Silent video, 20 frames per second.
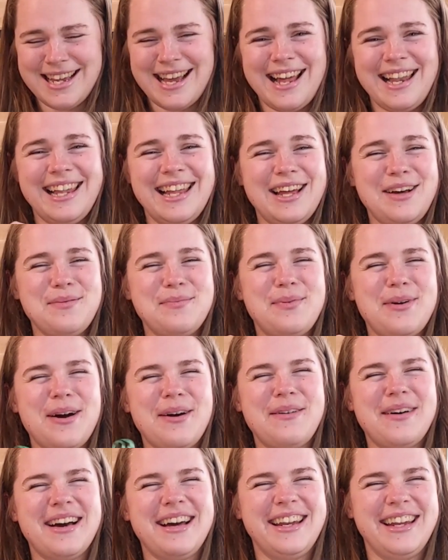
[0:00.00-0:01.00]
got a little bow
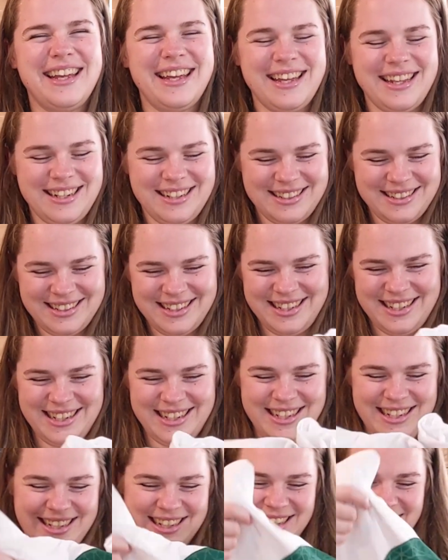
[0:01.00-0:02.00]
on
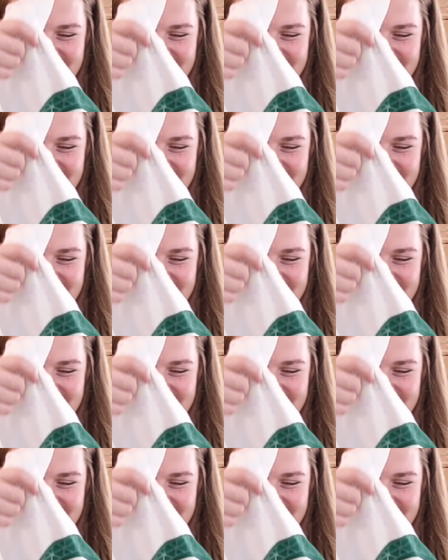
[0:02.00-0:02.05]
it.